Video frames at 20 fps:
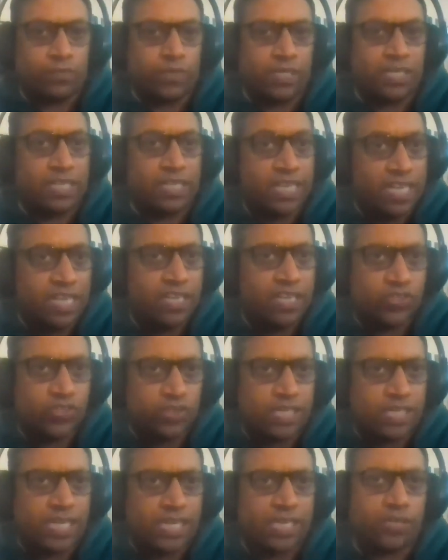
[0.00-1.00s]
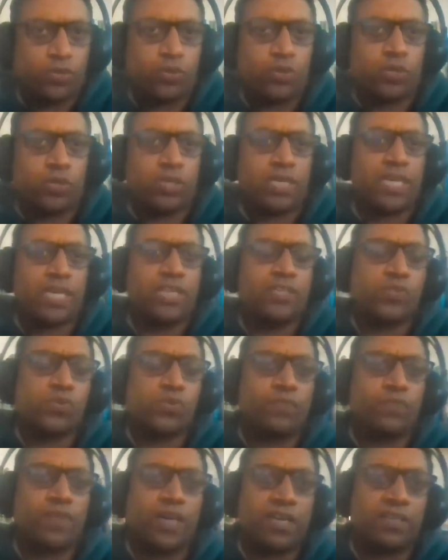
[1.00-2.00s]
engage in dialogue, and
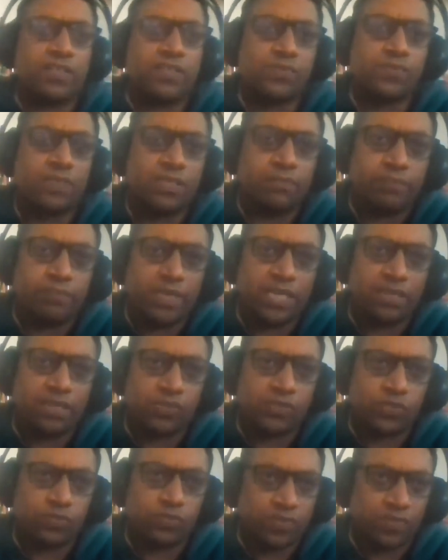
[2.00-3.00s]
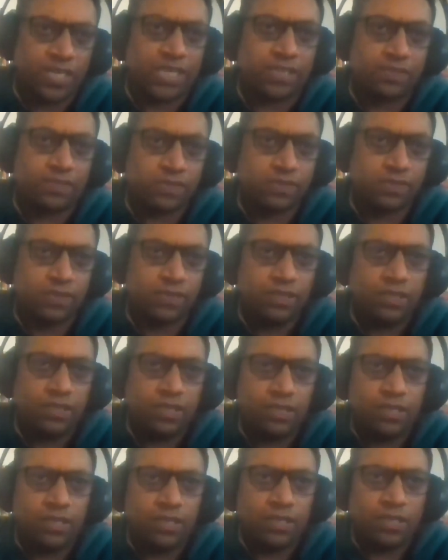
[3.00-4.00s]
insofar as we are bearers of rights.
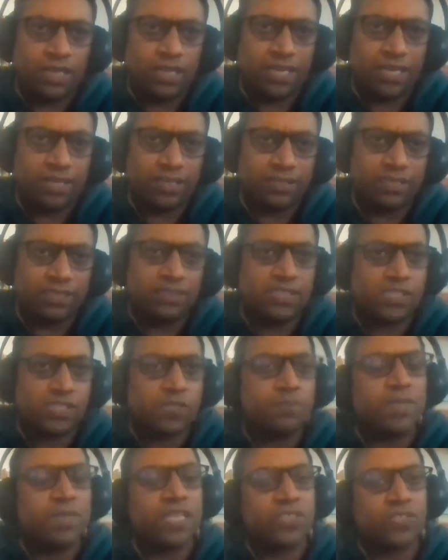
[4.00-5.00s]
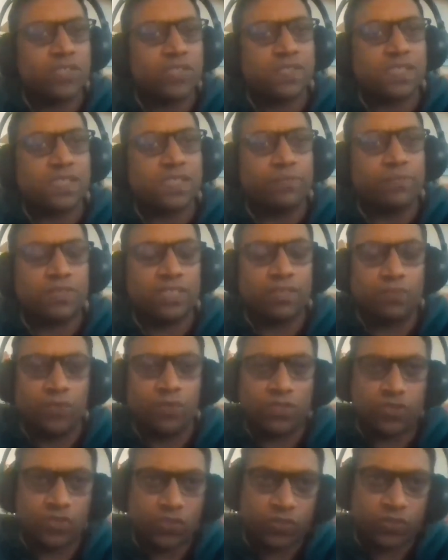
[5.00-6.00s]
I think this much is something
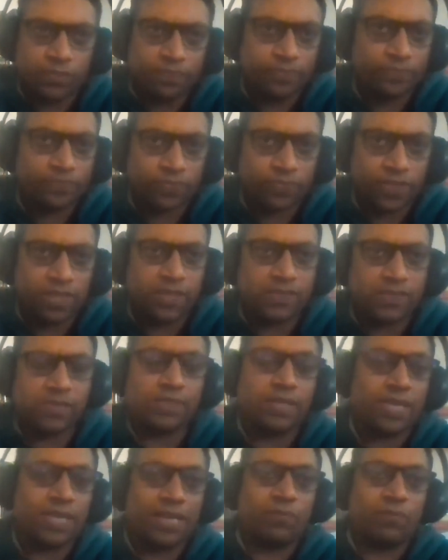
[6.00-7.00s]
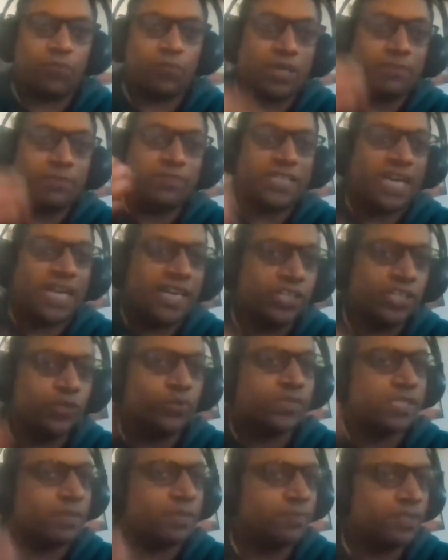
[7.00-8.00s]
which is what I'm telling
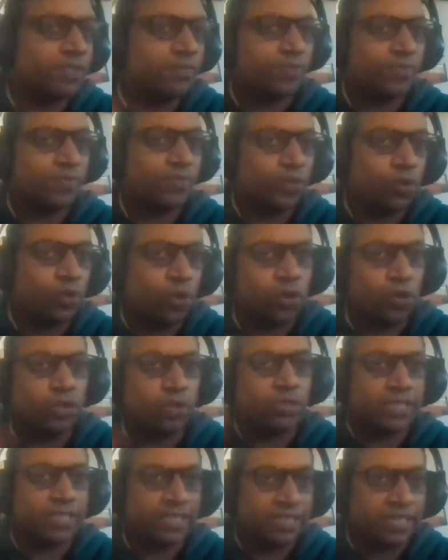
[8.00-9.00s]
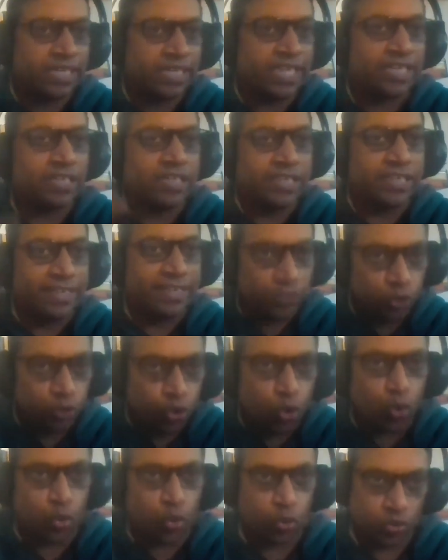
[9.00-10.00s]
you is something which we all innately
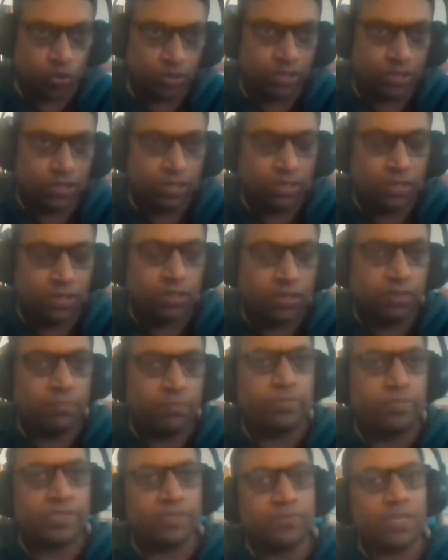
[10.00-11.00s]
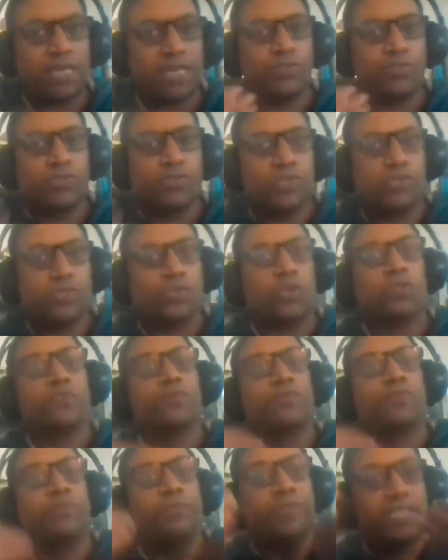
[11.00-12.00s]
know, but I was just sort
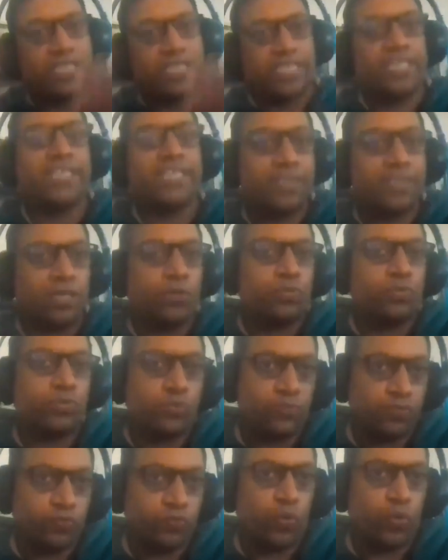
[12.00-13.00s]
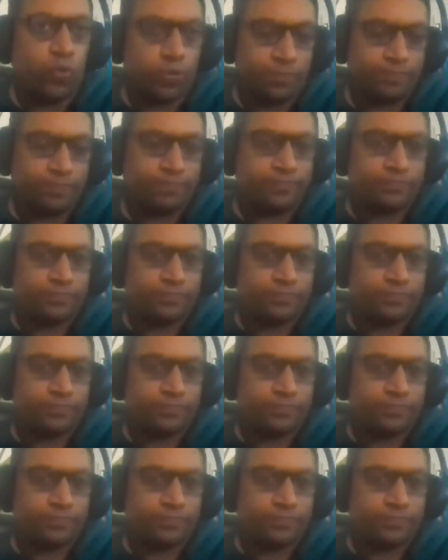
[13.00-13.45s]
of bringing it out to the fore.